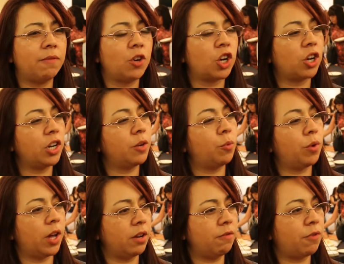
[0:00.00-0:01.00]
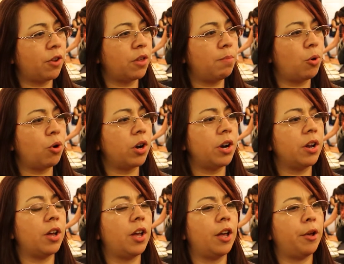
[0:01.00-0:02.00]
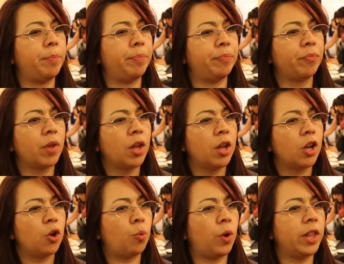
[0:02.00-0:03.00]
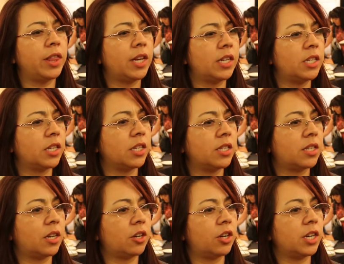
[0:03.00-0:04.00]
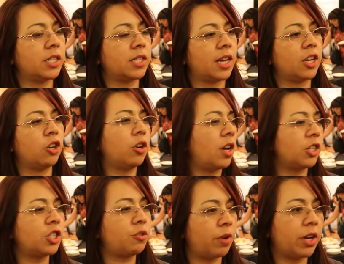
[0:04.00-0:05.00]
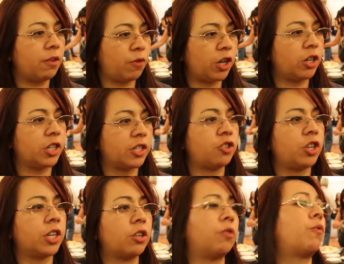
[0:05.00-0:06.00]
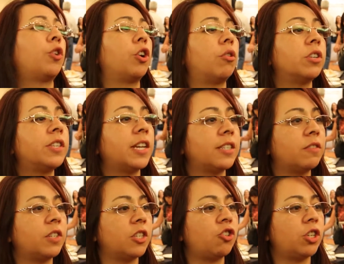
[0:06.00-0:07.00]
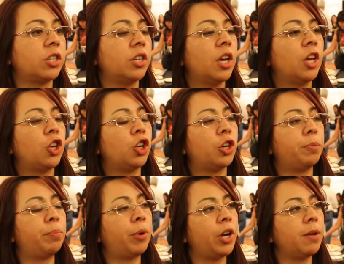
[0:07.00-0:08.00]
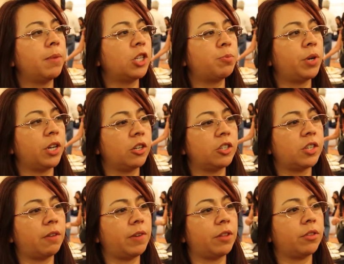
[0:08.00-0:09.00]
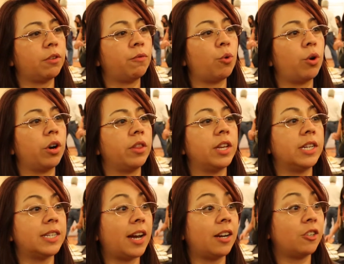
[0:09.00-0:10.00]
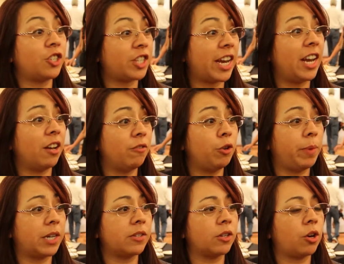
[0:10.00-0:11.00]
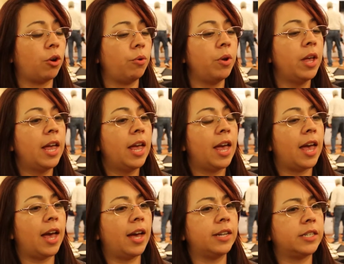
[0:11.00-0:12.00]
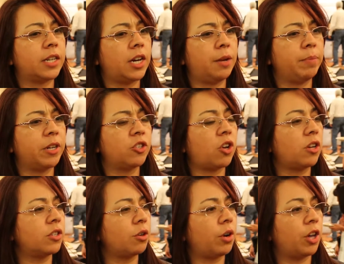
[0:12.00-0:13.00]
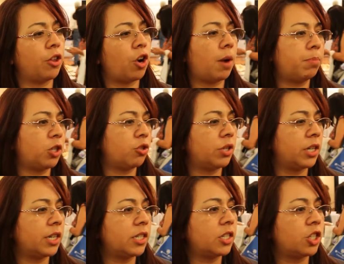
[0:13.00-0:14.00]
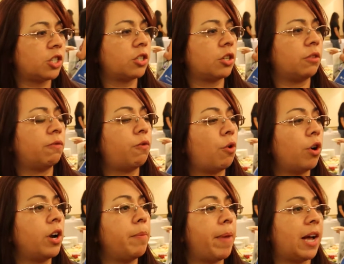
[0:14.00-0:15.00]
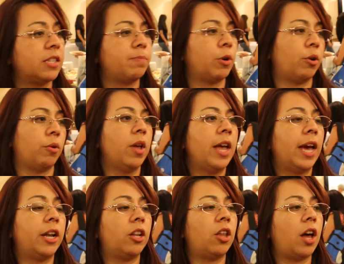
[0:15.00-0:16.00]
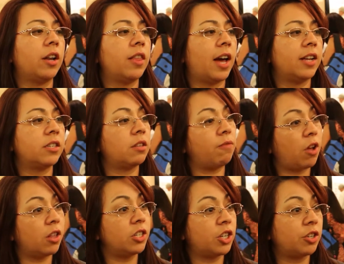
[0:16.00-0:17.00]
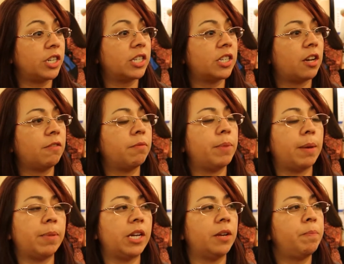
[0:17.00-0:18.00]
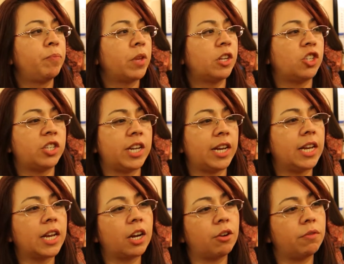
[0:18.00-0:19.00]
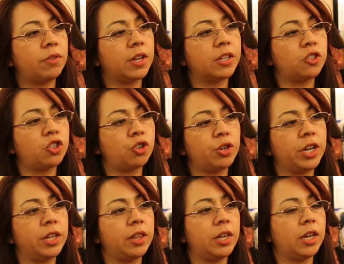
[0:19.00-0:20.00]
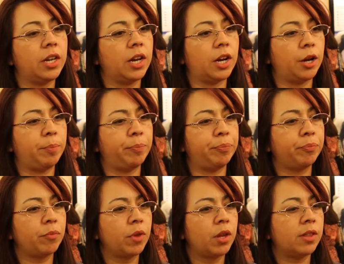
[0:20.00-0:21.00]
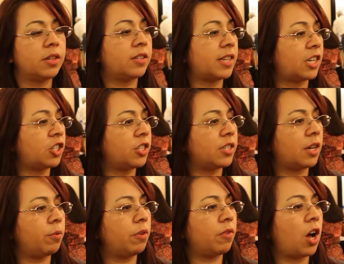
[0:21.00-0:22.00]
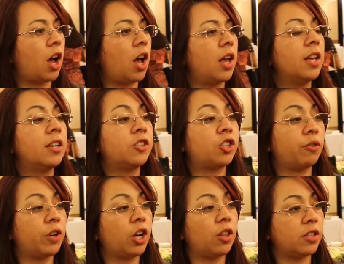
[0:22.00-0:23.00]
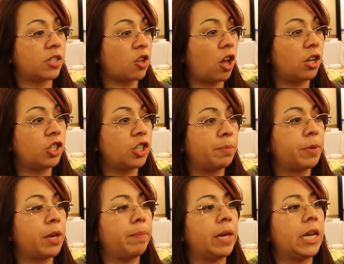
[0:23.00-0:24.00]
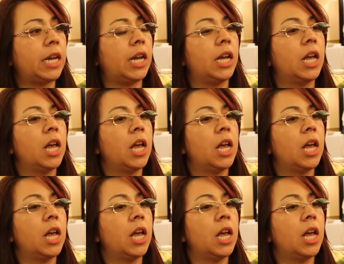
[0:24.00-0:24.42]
you're going to run for the board, one thing to consider is that you're not just running for your district or for your size of district. You're pretty much putting yourself out there for the entire state of New Mexico. And there's also other opportunities to serve for an ASBO. And a lot of that is the volunteering stuff, maybe just taking care of things during the sessions that we've got, serving on the scholarship committee,